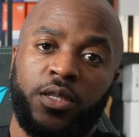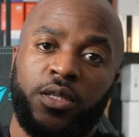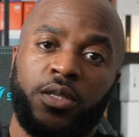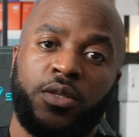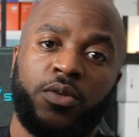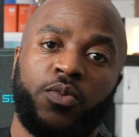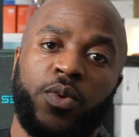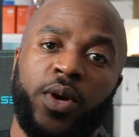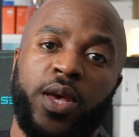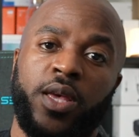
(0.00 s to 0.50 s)

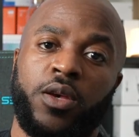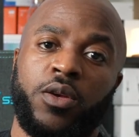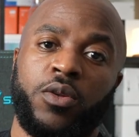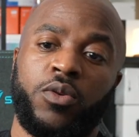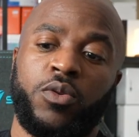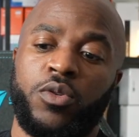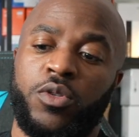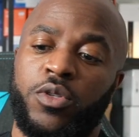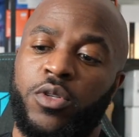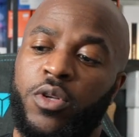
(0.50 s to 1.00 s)
is where you can
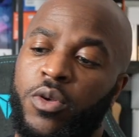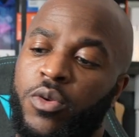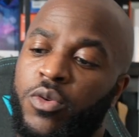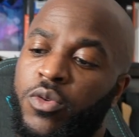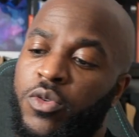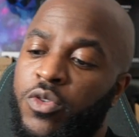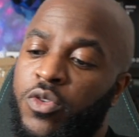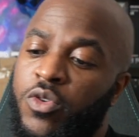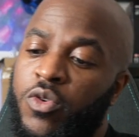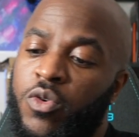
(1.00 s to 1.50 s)
also
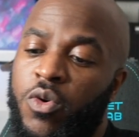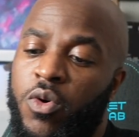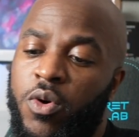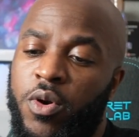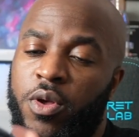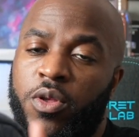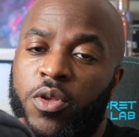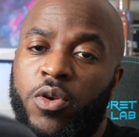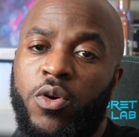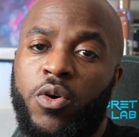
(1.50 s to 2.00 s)
store
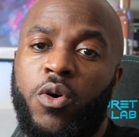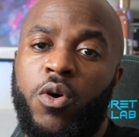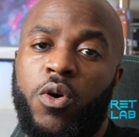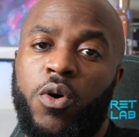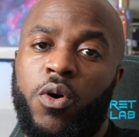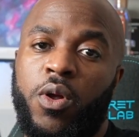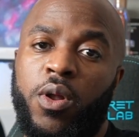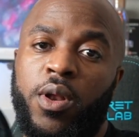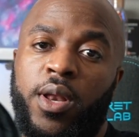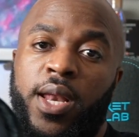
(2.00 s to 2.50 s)

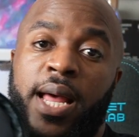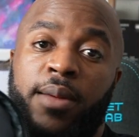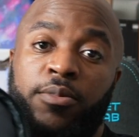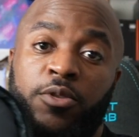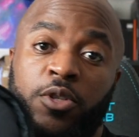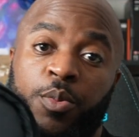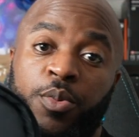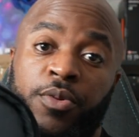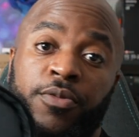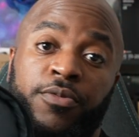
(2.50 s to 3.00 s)
your
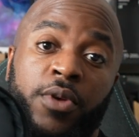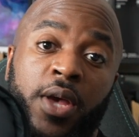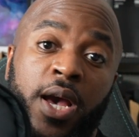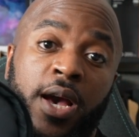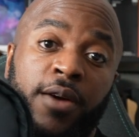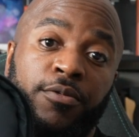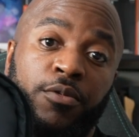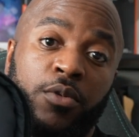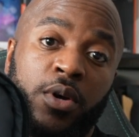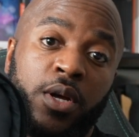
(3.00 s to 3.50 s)
laptop if you
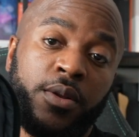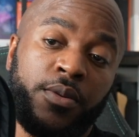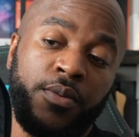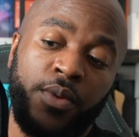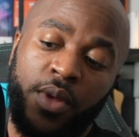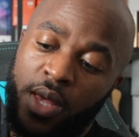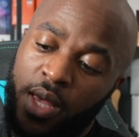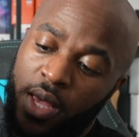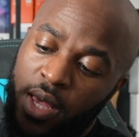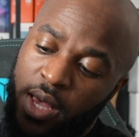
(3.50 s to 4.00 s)
have one.
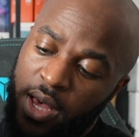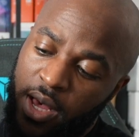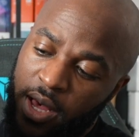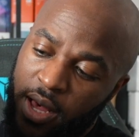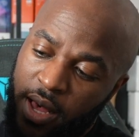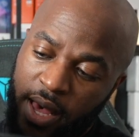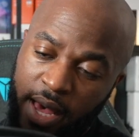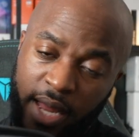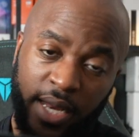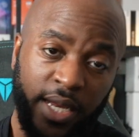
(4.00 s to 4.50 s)

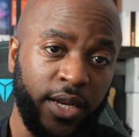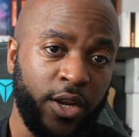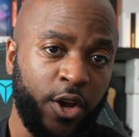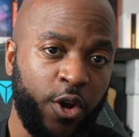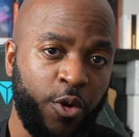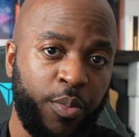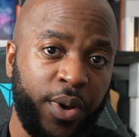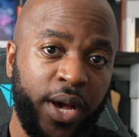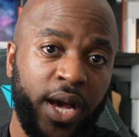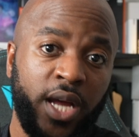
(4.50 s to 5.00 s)
Any
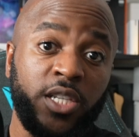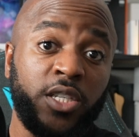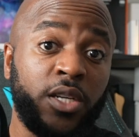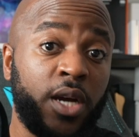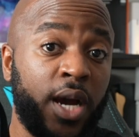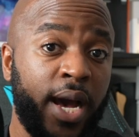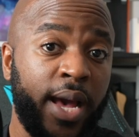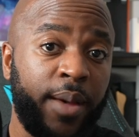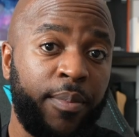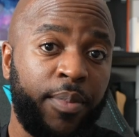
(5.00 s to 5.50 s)
notepads,
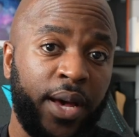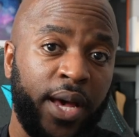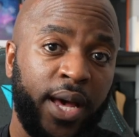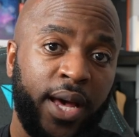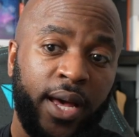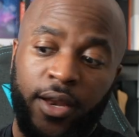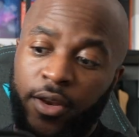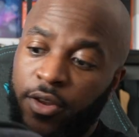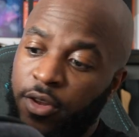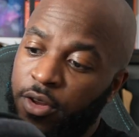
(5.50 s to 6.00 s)
your
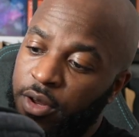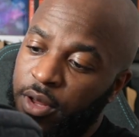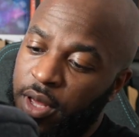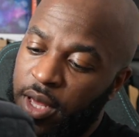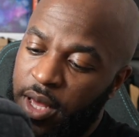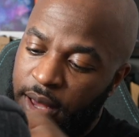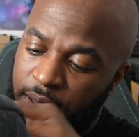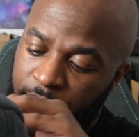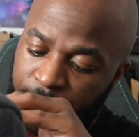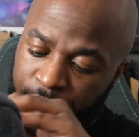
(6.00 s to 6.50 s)
iPad,
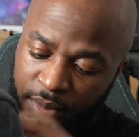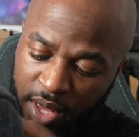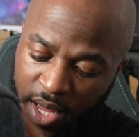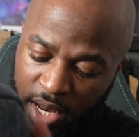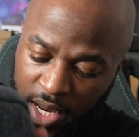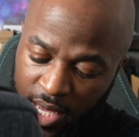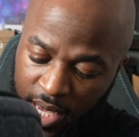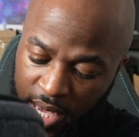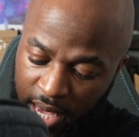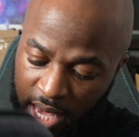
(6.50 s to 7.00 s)

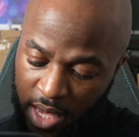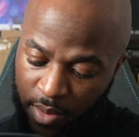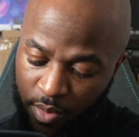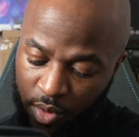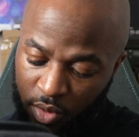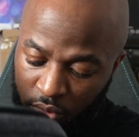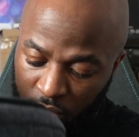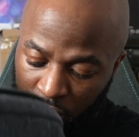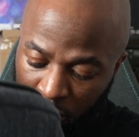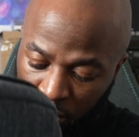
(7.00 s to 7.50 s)
any
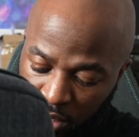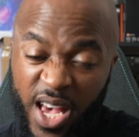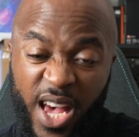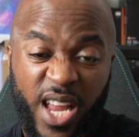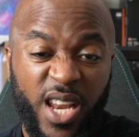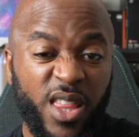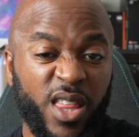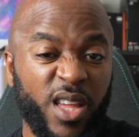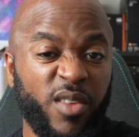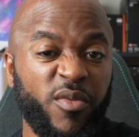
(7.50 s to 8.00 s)
cables,
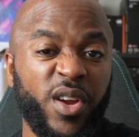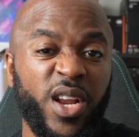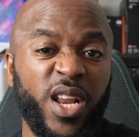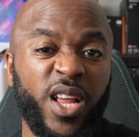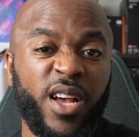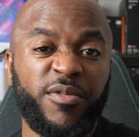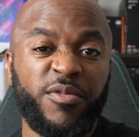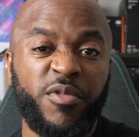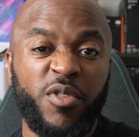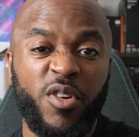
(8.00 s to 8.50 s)
anything really.
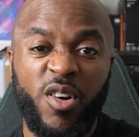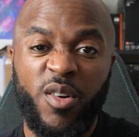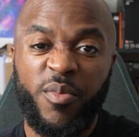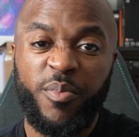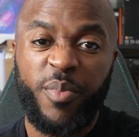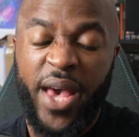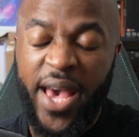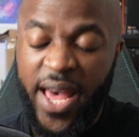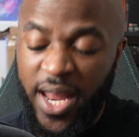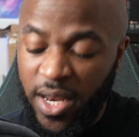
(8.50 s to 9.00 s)
I've got
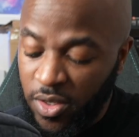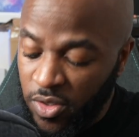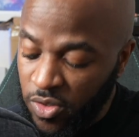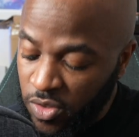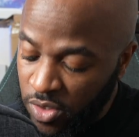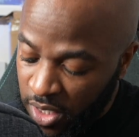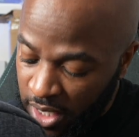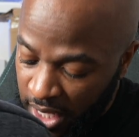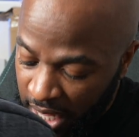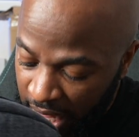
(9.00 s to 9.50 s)

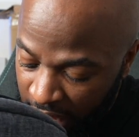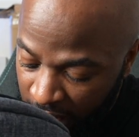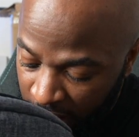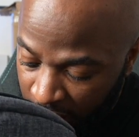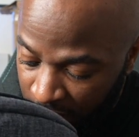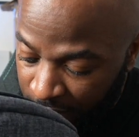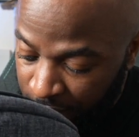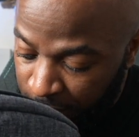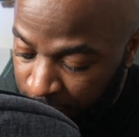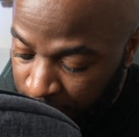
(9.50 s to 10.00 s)
pens, I
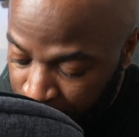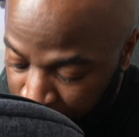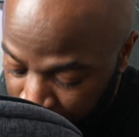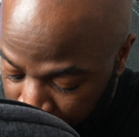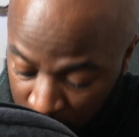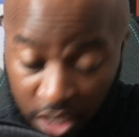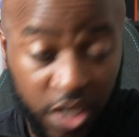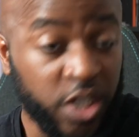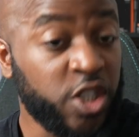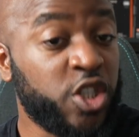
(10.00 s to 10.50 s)
have
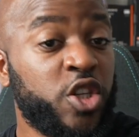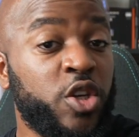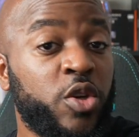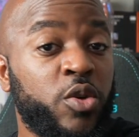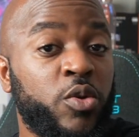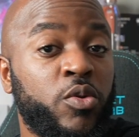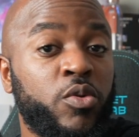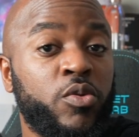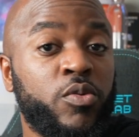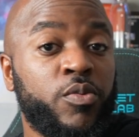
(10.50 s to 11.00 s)

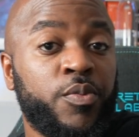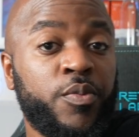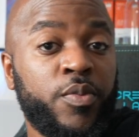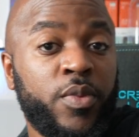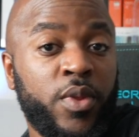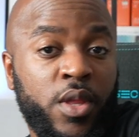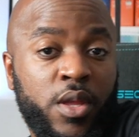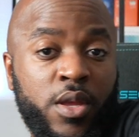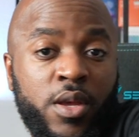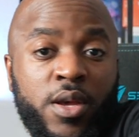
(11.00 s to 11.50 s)
tissue,
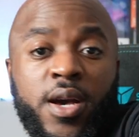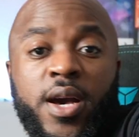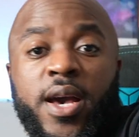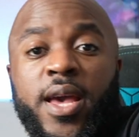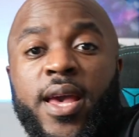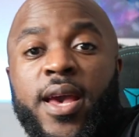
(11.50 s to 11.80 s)
I